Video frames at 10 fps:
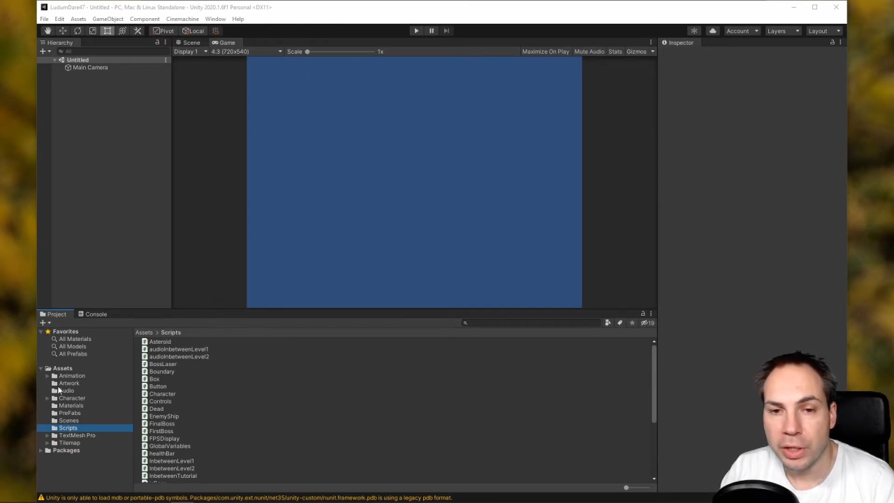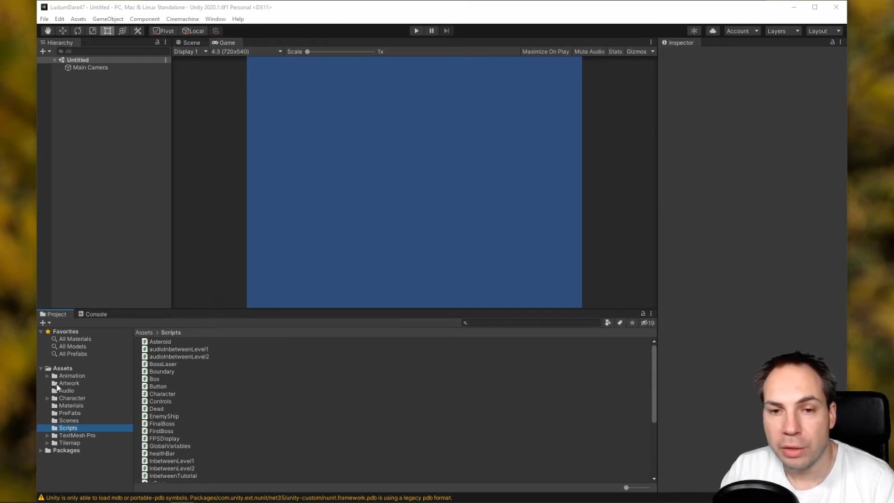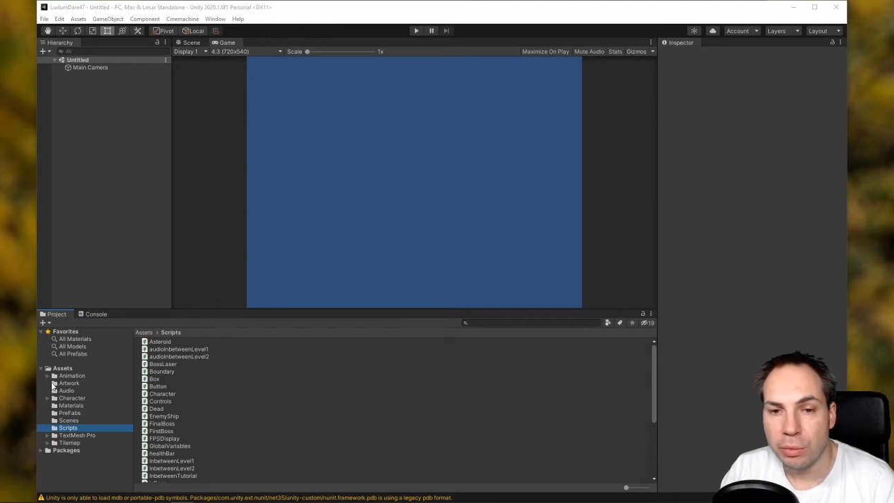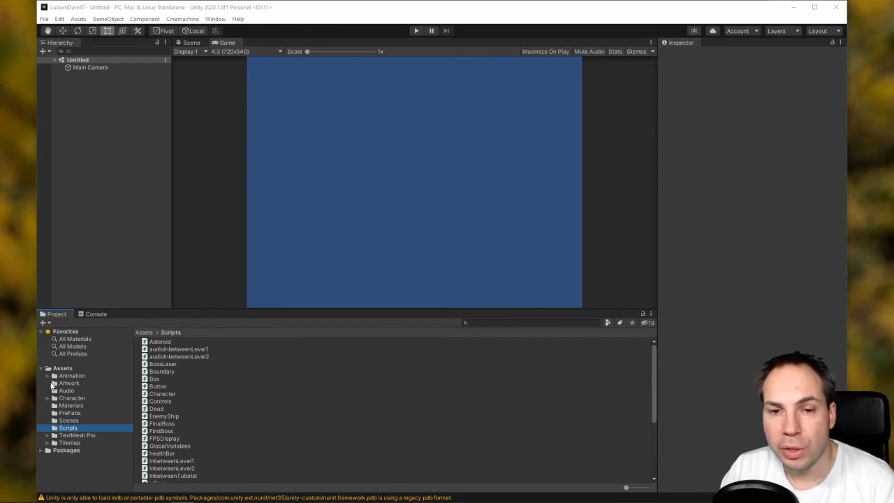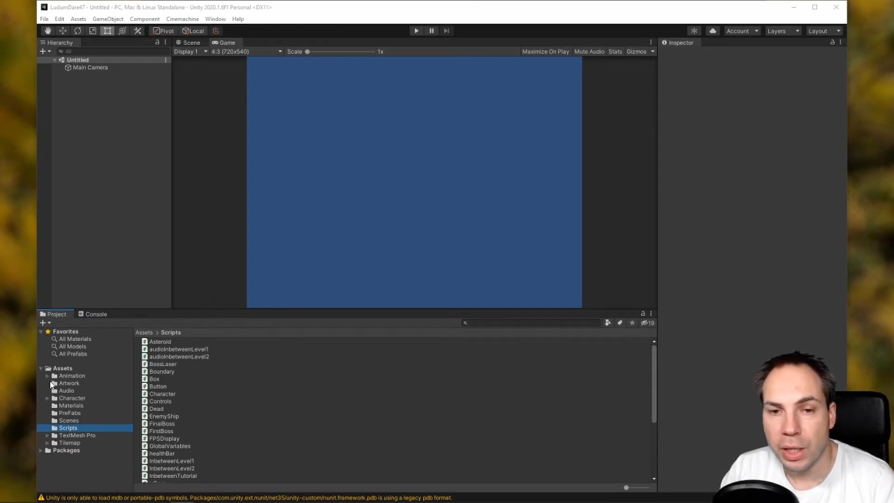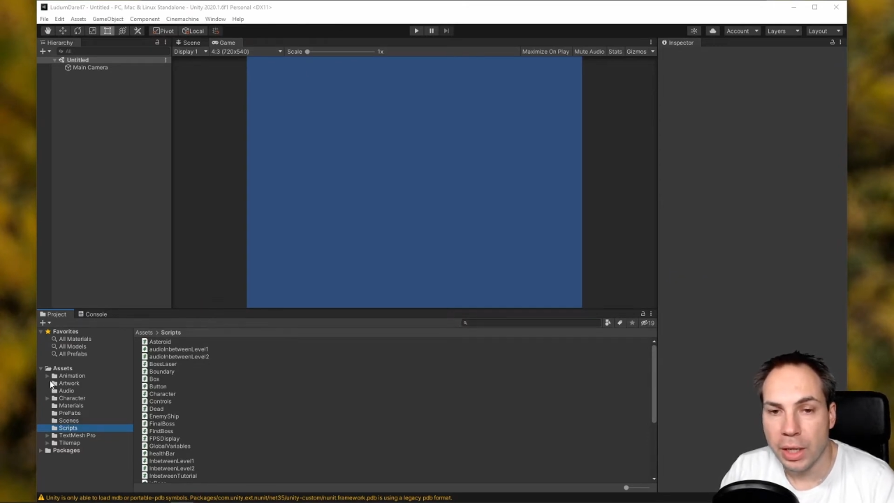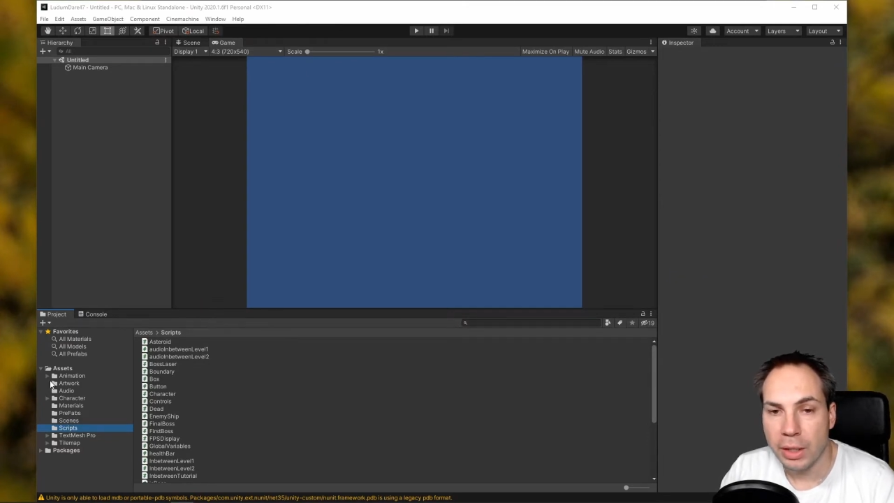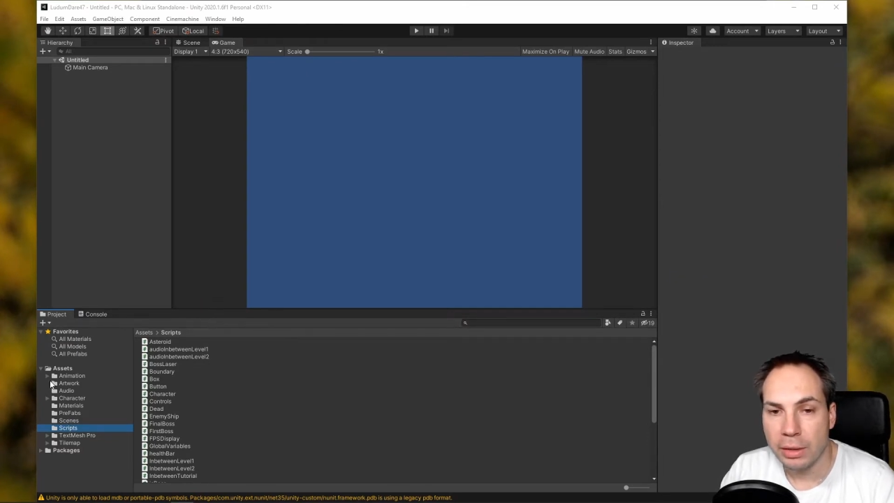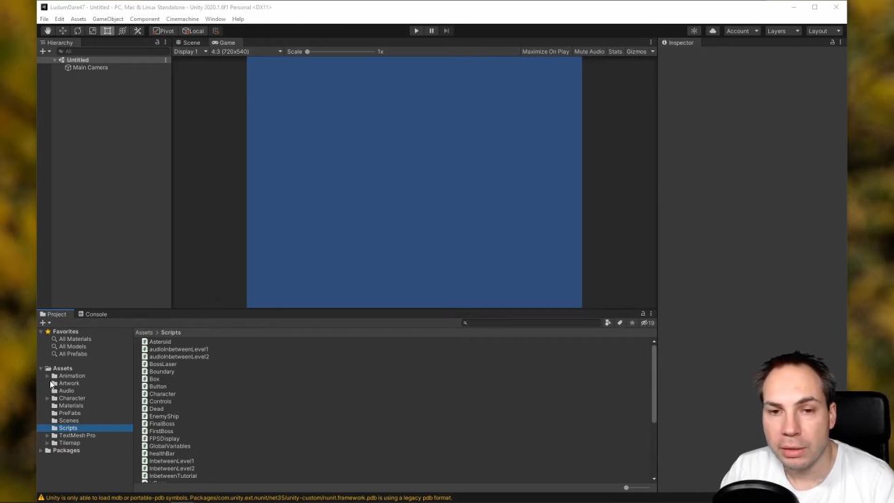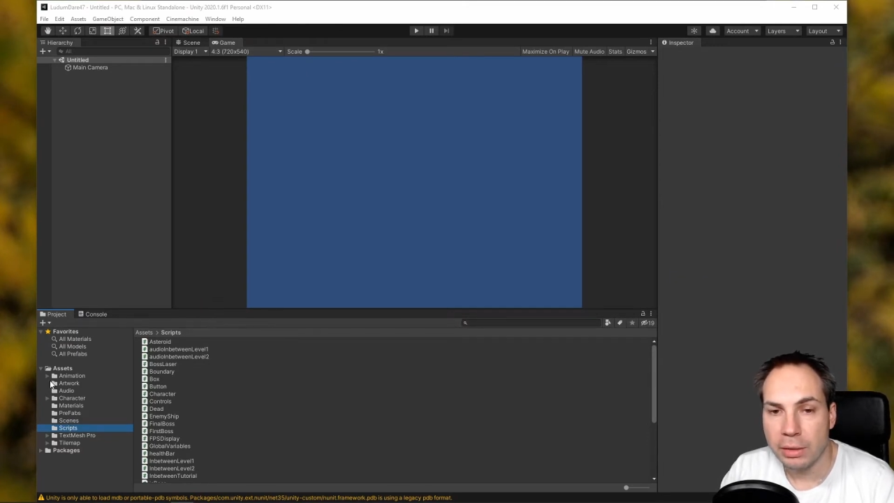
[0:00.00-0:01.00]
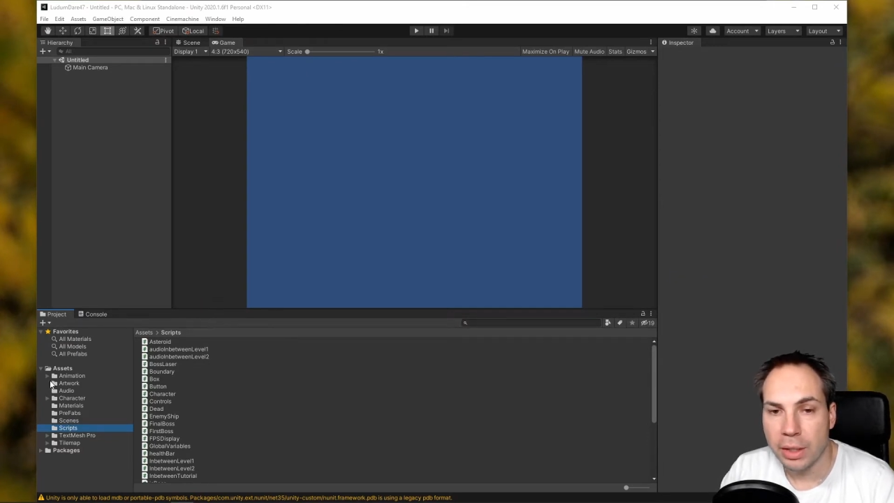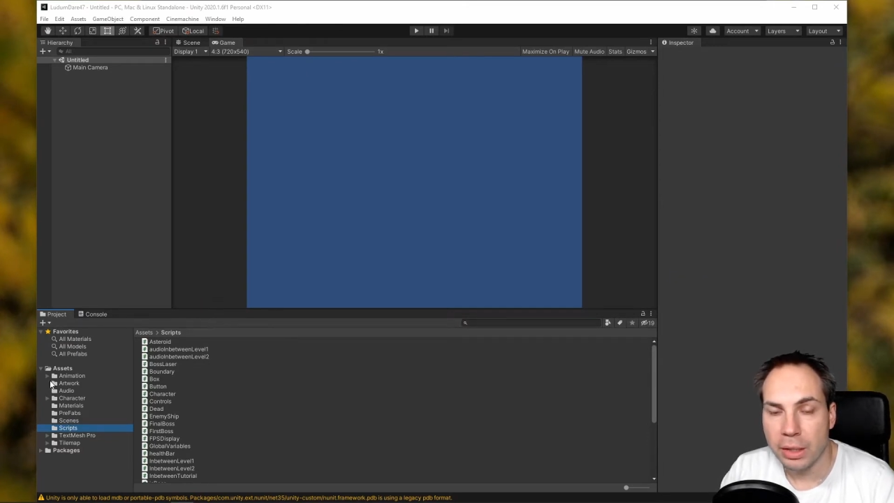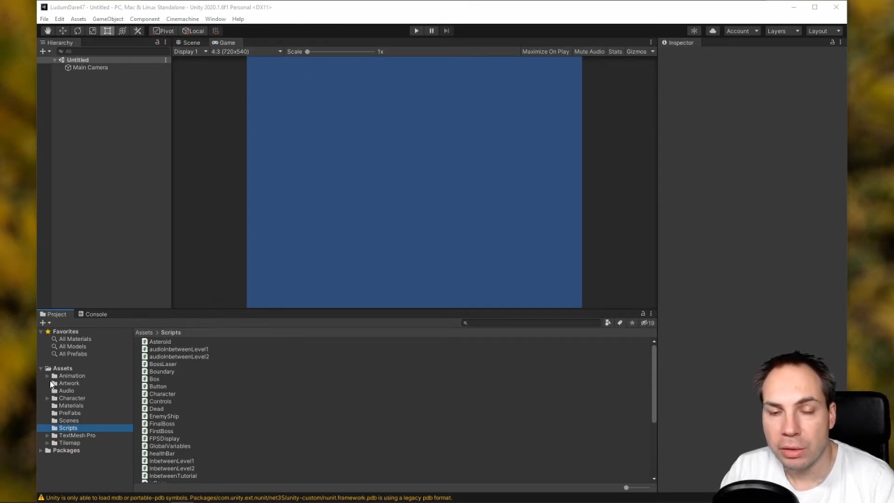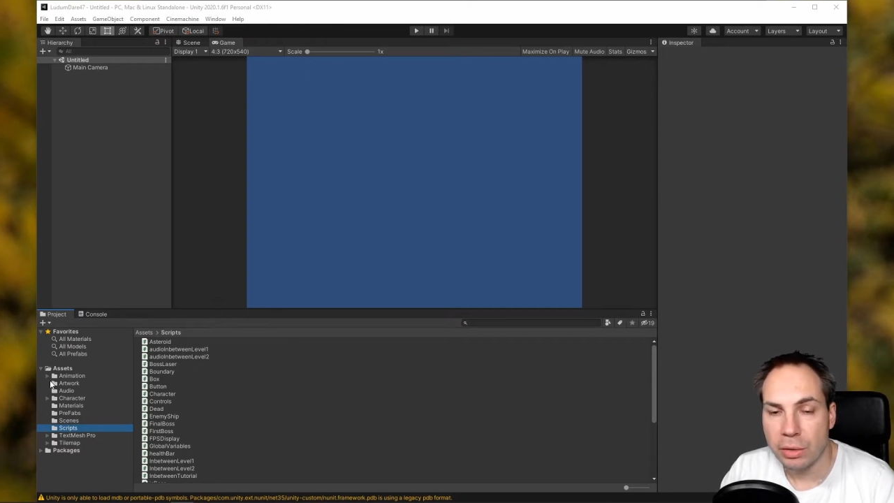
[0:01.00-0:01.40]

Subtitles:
what I like is that on the